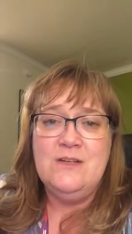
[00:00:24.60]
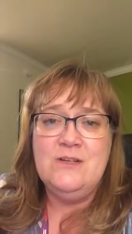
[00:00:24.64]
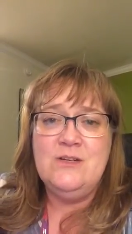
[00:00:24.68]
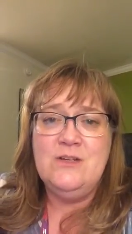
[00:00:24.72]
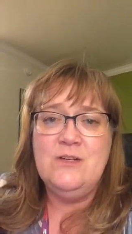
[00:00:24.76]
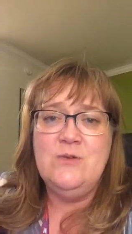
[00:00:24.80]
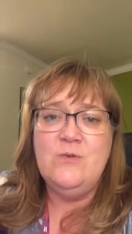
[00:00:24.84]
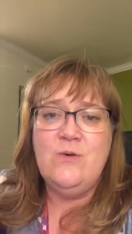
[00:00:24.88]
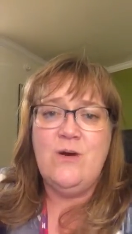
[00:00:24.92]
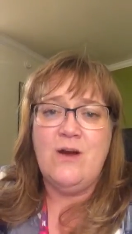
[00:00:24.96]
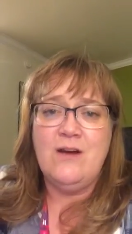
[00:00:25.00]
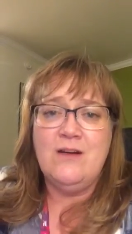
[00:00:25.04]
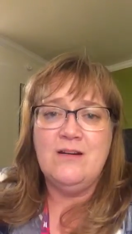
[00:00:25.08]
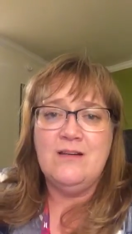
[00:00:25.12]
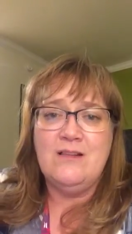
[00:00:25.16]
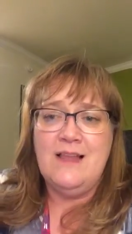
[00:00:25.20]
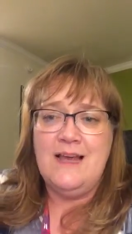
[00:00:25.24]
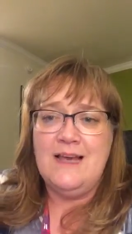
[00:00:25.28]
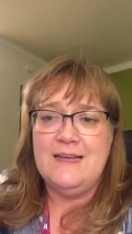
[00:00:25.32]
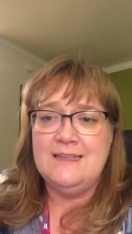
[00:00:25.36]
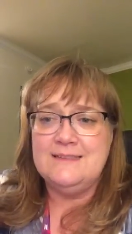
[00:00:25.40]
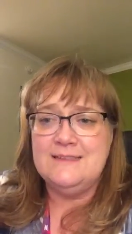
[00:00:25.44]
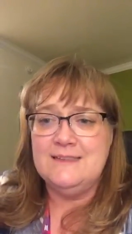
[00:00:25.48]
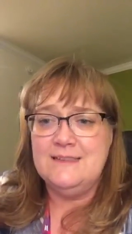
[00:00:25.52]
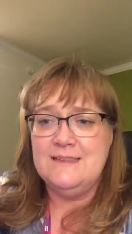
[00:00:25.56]
2 art
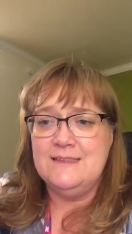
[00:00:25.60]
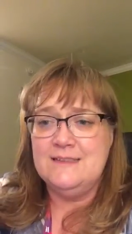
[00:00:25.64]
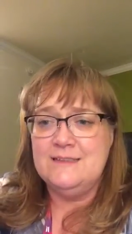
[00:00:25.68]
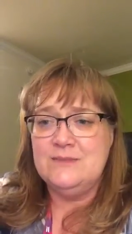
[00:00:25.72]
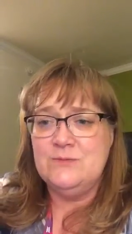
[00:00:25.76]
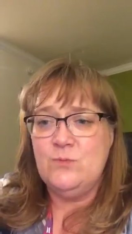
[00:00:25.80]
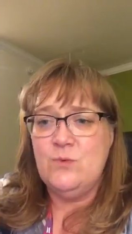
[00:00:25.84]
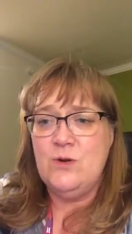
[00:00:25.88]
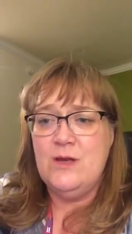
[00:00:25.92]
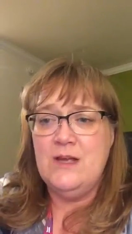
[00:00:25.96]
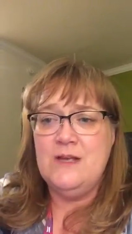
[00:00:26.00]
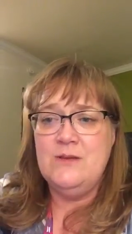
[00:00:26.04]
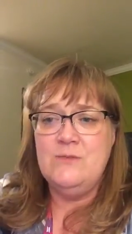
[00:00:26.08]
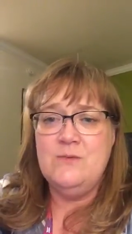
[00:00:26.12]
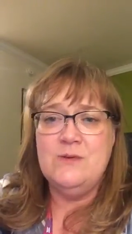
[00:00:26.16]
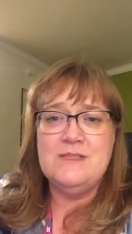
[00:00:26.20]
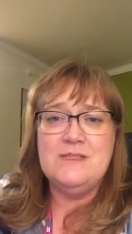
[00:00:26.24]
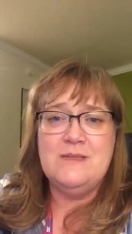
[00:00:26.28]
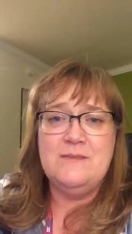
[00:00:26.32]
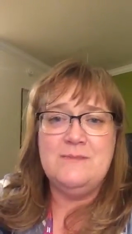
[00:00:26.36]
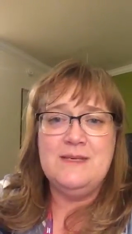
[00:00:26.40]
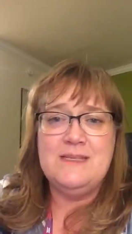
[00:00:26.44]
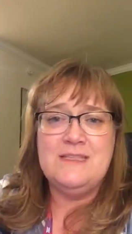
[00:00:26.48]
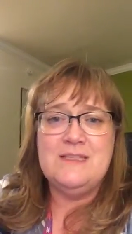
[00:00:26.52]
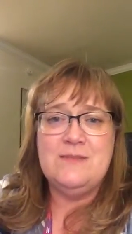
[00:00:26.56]
classes. One was
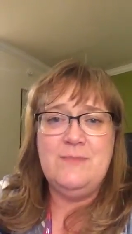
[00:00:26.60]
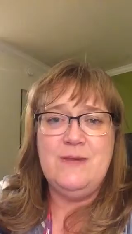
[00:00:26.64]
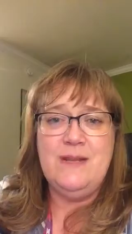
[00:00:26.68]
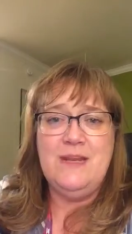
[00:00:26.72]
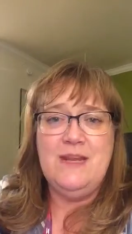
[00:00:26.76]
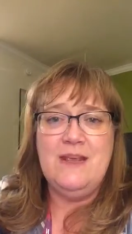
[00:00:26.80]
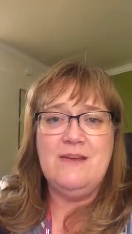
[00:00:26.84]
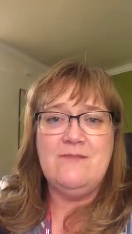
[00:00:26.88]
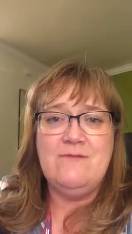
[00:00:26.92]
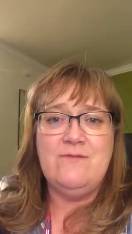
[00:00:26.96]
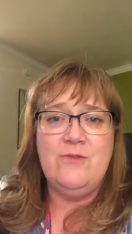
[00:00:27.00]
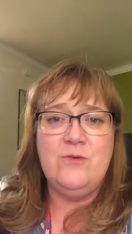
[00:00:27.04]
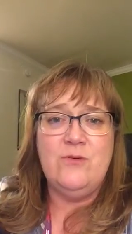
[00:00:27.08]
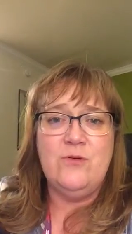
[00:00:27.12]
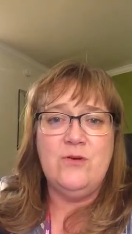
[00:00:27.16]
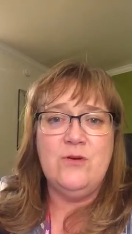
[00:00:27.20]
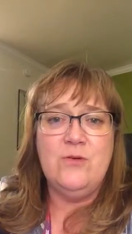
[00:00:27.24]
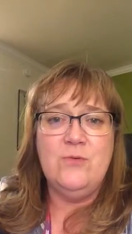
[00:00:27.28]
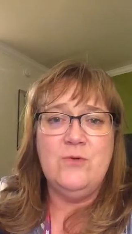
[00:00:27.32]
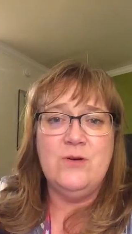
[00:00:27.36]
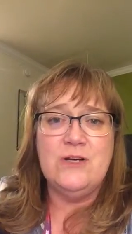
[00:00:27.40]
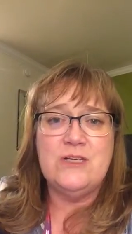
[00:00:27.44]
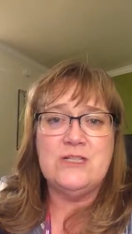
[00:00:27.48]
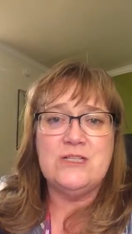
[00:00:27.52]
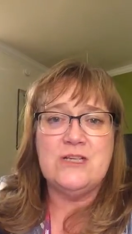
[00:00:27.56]
a mixed media
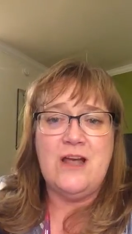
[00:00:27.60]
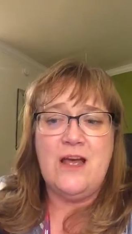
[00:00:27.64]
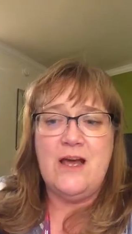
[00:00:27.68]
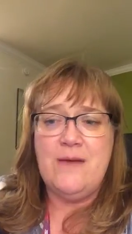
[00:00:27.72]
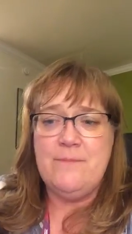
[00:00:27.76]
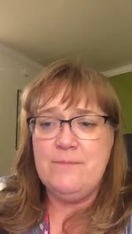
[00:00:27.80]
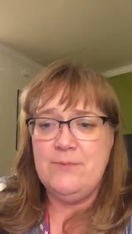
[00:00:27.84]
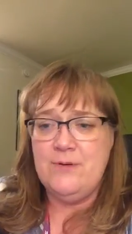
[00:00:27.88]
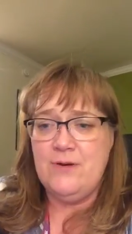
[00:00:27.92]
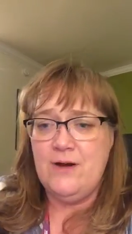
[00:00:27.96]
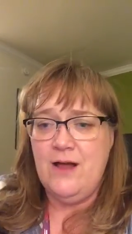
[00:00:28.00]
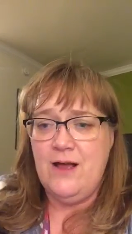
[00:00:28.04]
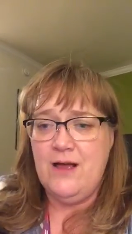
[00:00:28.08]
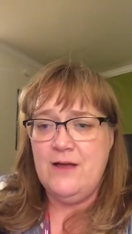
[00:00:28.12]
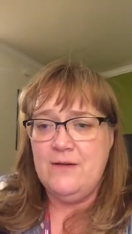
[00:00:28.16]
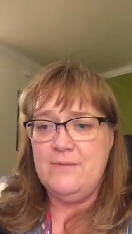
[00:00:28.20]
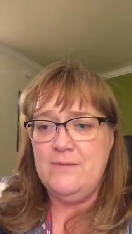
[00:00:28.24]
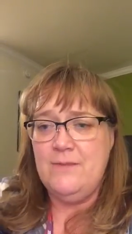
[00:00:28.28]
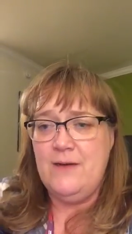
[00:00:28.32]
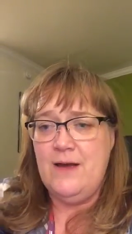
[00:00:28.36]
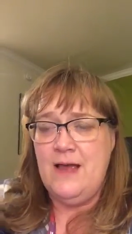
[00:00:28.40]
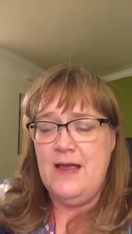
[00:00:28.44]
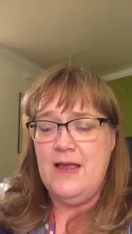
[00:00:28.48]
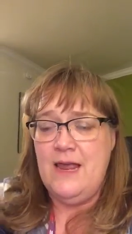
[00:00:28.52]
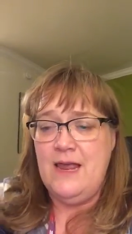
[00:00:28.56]
floral workshop put on
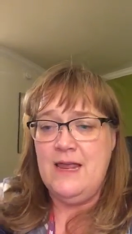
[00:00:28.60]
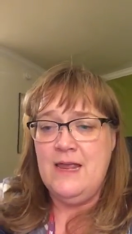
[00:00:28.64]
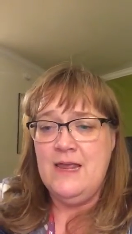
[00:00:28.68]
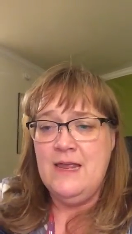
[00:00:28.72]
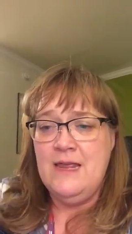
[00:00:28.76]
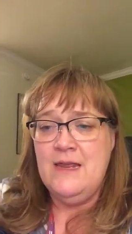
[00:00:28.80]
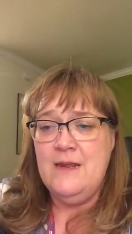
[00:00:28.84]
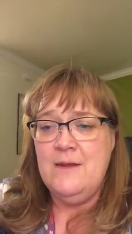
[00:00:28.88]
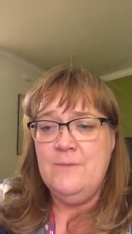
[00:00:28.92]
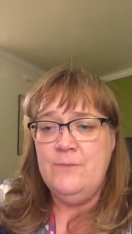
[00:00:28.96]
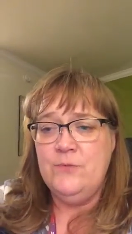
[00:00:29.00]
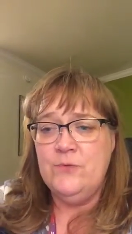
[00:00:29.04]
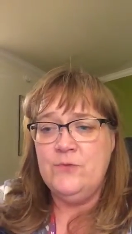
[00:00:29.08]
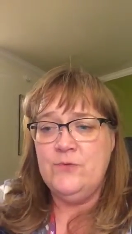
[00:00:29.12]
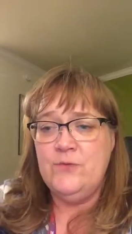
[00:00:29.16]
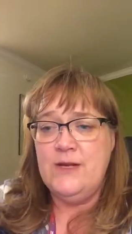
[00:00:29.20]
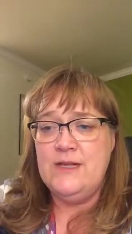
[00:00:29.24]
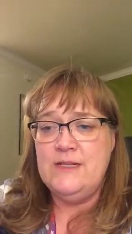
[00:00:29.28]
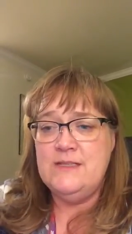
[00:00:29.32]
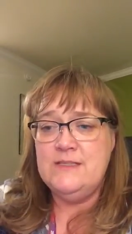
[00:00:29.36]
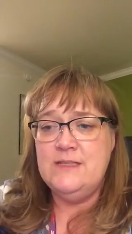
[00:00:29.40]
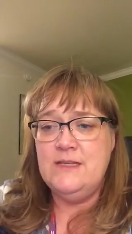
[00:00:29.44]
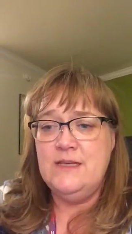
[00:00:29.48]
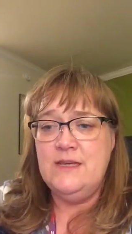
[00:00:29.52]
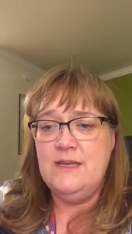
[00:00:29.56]
by
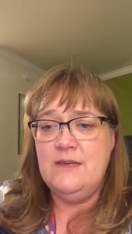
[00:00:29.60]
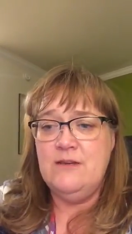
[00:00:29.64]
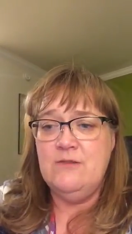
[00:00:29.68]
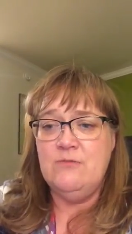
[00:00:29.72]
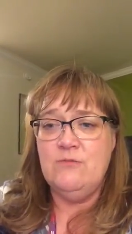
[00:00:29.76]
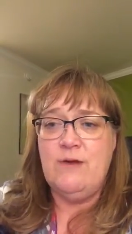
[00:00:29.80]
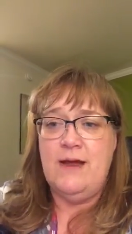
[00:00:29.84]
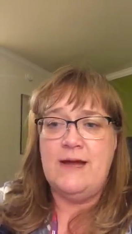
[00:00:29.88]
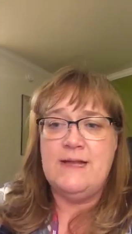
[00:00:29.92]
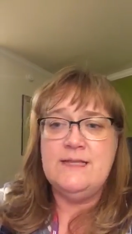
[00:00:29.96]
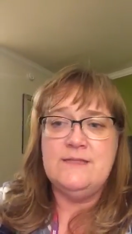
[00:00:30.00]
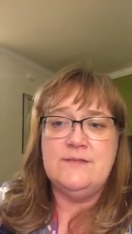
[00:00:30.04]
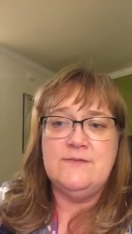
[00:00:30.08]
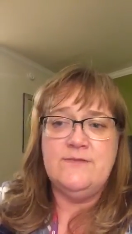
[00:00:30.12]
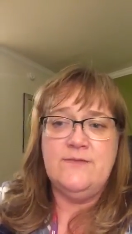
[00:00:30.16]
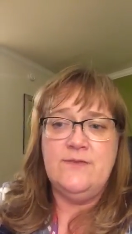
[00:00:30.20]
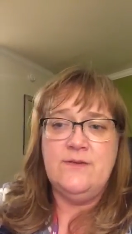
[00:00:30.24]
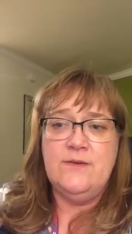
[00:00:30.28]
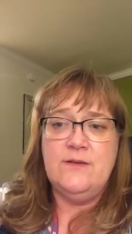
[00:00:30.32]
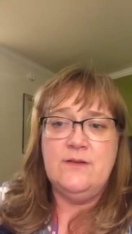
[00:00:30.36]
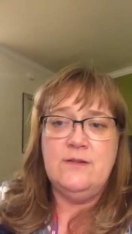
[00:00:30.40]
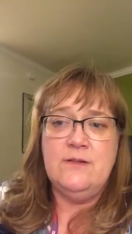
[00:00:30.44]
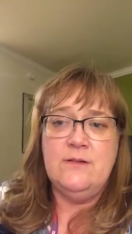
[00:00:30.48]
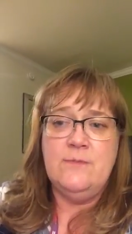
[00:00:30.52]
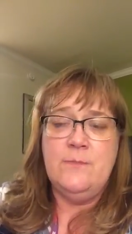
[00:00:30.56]
Tracy
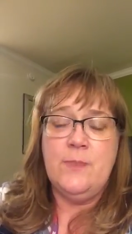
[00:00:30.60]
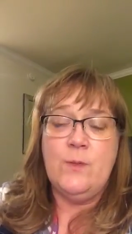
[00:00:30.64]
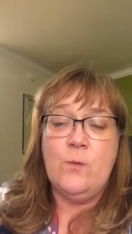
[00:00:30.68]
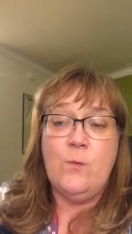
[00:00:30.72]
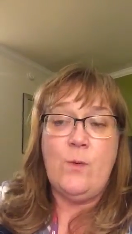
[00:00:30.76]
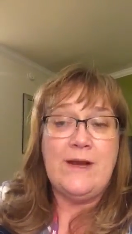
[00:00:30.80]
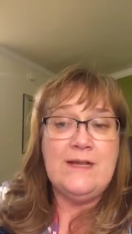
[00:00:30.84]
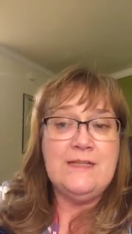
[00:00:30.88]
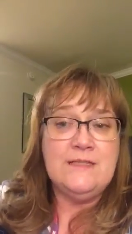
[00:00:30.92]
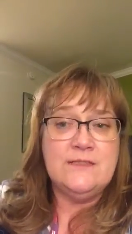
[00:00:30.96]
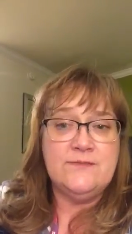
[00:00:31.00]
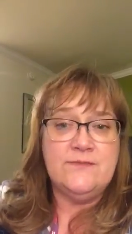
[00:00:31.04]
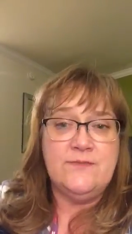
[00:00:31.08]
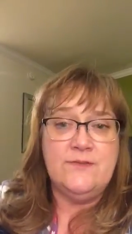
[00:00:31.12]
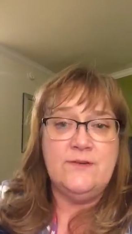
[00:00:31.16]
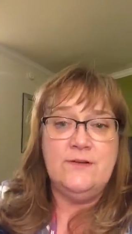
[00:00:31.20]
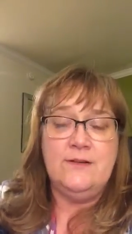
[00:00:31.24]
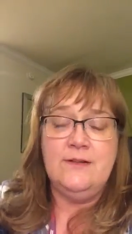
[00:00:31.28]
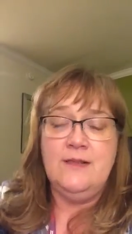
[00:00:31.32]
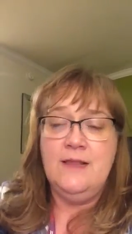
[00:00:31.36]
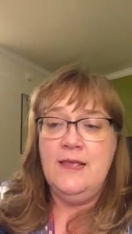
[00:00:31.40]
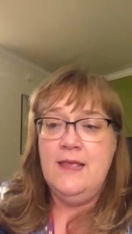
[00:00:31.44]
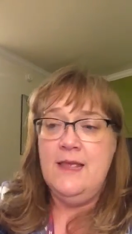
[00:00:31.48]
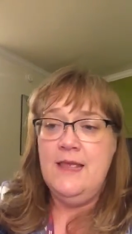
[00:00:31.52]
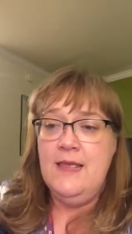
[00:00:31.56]

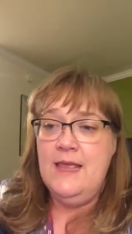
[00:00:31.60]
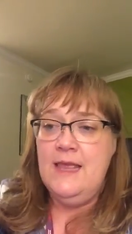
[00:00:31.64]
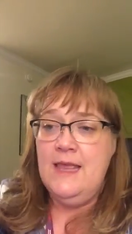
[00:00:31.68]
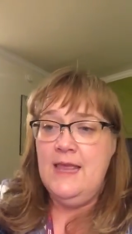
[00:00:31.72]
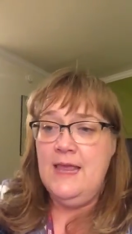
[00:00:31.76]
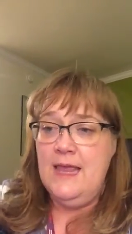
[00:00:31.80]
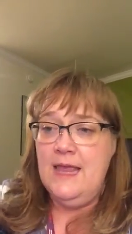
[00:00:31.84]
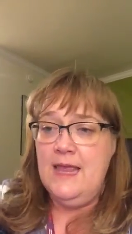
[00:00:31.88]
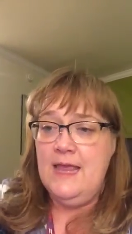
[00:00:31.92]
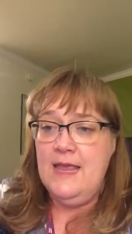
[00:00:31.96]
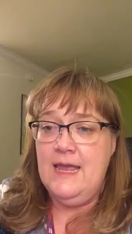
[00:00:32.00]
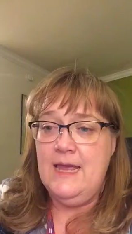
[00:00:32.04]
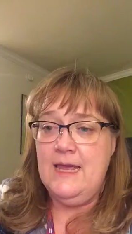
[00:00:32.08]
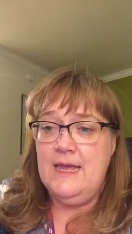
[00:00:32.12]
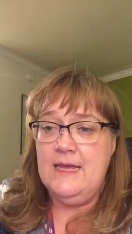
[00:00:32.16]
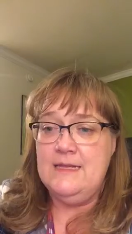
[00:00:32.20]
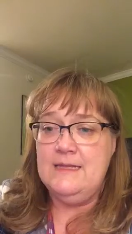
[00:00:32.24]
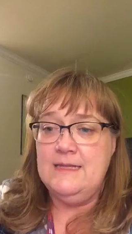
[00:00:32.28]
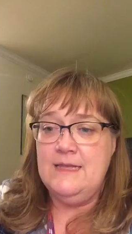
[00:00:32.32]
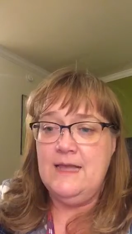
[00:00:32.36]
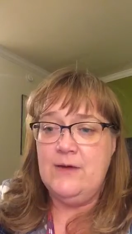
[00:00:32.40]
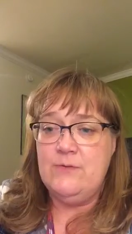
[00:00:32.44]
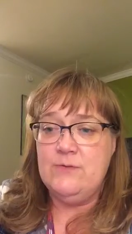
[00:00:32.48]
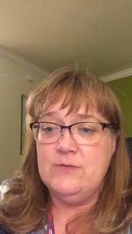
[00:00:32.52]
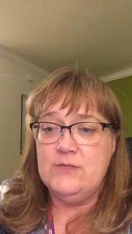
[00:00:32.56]
Weinsful,
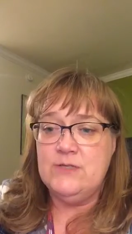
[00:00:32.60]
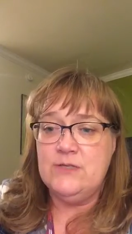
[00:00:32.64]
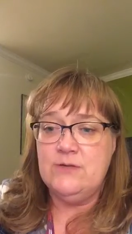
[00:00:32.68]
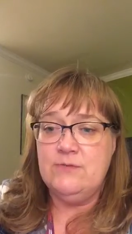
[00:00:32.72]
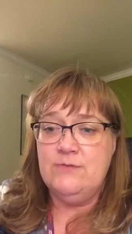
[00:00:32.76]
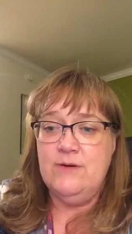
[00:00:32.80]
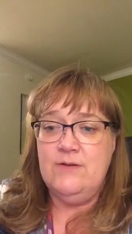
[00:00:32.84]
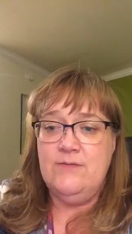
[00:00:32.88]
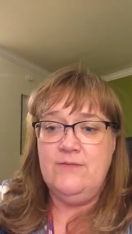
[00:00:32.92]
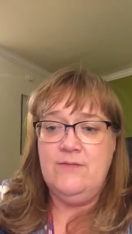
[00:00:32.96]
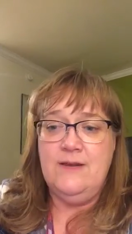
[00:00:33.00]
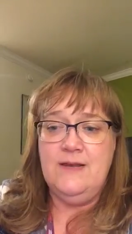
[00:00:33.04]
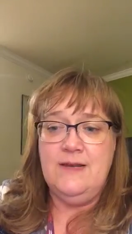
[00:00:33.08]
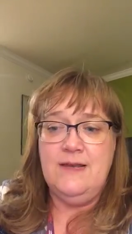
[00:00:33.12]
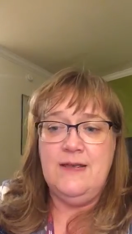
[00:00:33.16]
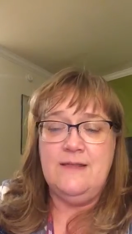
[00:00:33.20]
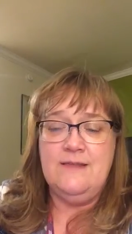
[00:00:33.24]
and that was terrific.